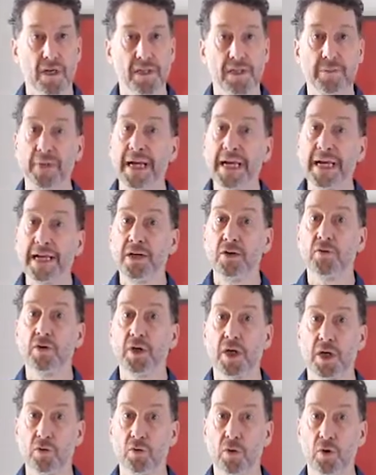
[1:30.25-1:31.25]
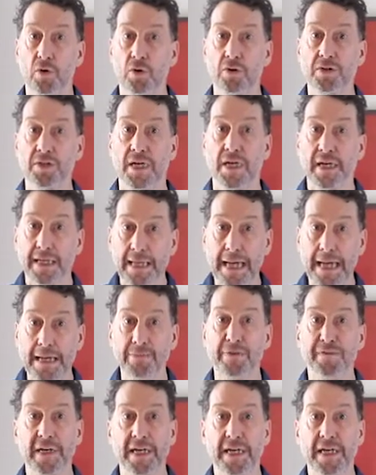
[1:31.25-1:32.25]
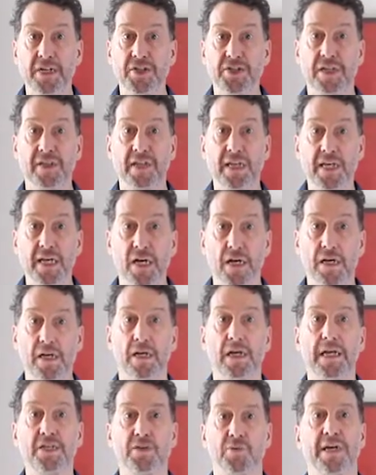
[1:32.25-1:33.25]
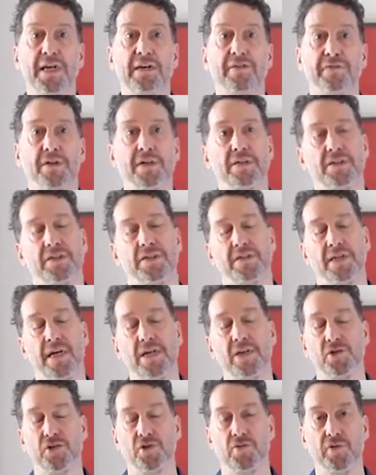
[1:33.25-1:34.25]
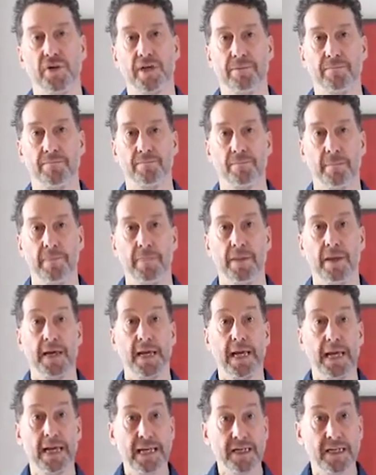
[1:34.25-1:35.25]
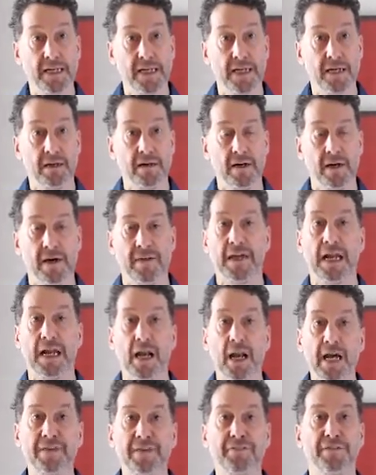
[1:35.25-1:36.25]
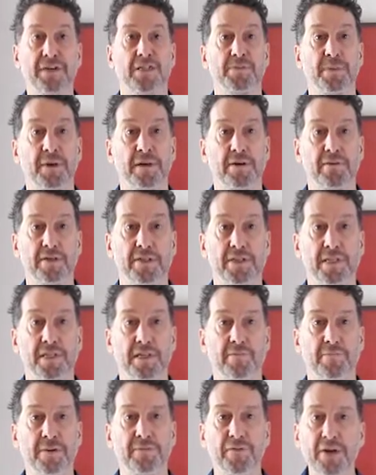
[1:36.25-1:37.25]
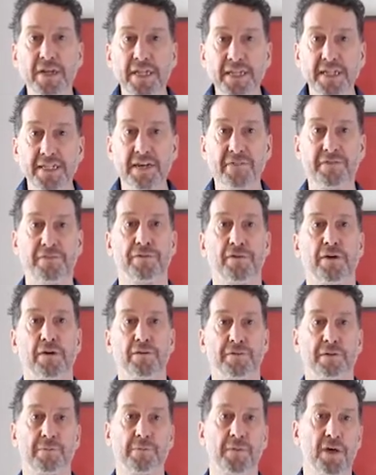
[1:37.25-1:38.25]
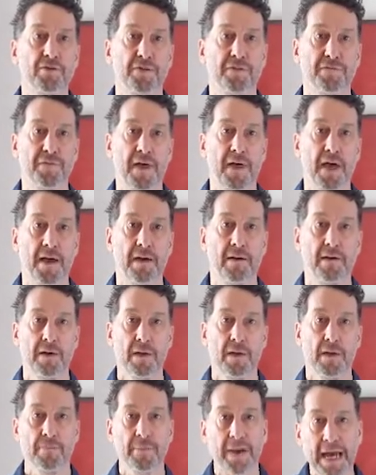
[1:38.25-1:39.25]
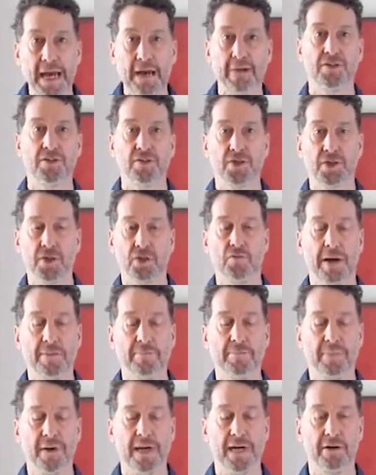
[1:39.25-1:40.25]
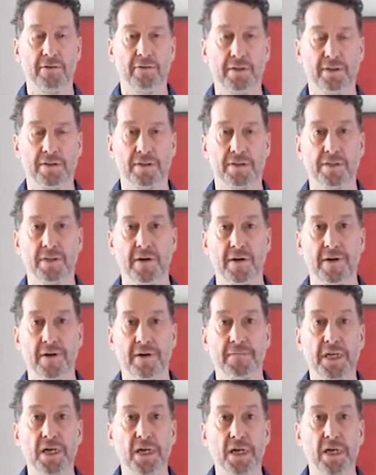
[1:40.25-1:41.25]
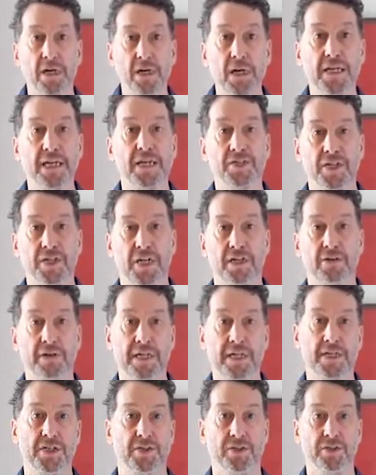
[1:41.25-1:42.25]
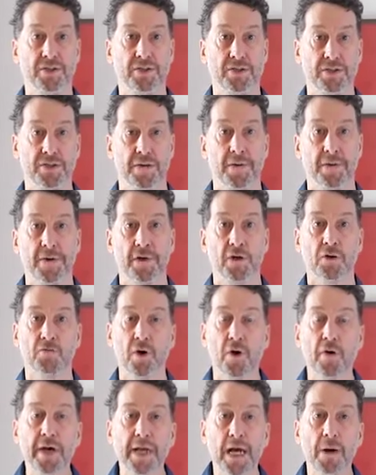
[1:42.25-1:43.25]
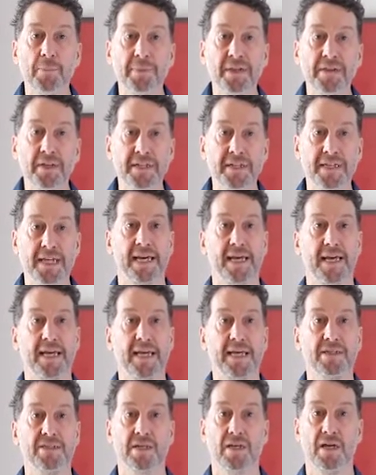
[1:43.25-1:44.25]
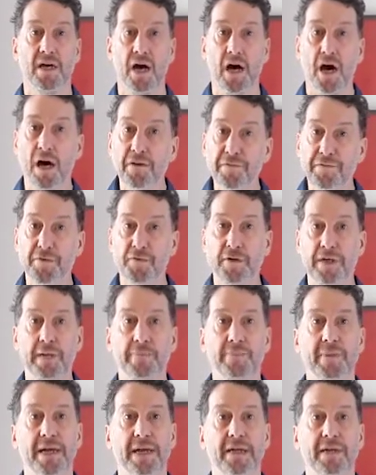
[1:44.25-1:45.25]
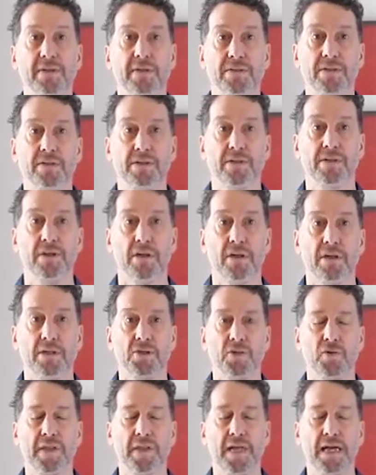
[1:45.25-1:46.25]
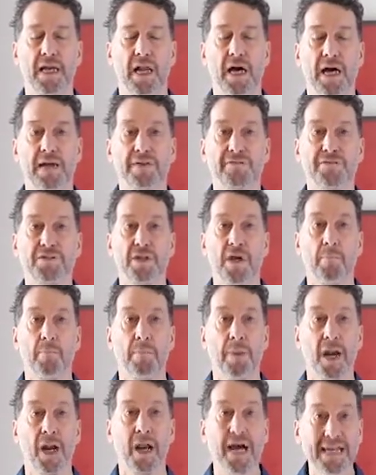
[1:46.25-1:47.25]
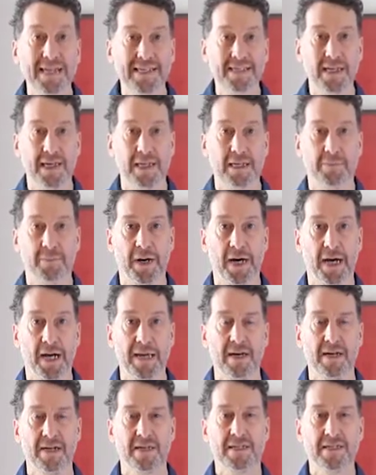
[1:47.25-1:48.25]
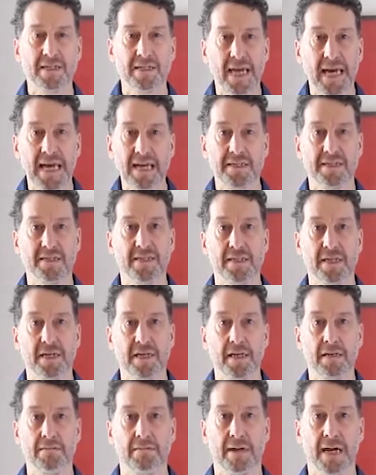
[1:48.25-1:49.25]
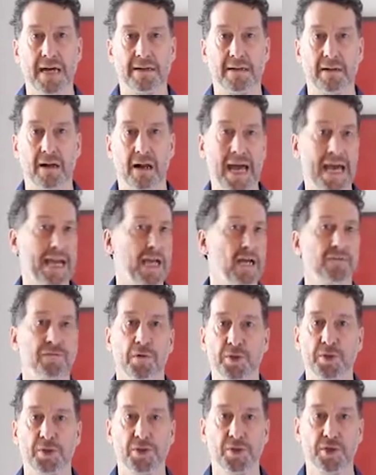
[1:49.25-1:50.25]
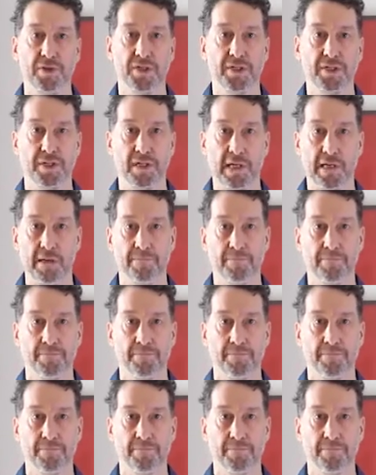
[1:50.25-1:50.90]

The millennial cohort came of age in the early 21st century. In India, their life experiences have been very different from those of their parents and grandparents. The earlier generations, growing up in the decades after independence, saw their lives blighted by scarcity and lack of opportunity.